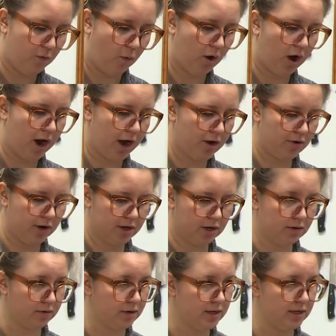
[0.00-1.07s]
400
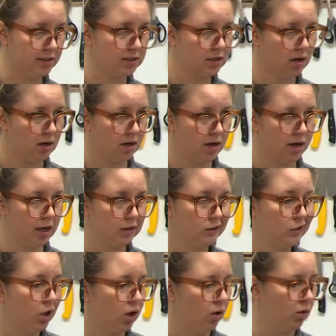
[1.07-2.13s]
degrees on
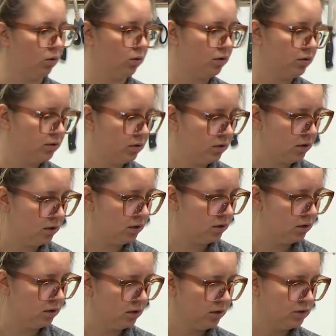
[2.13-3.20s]
low.
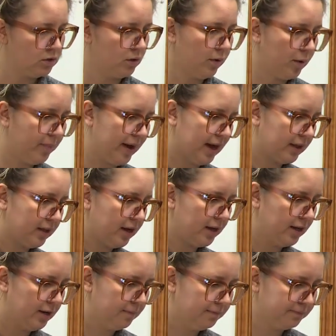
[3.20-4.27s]
So you want to pack that
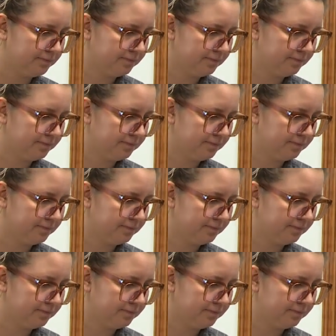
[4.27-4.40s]
in.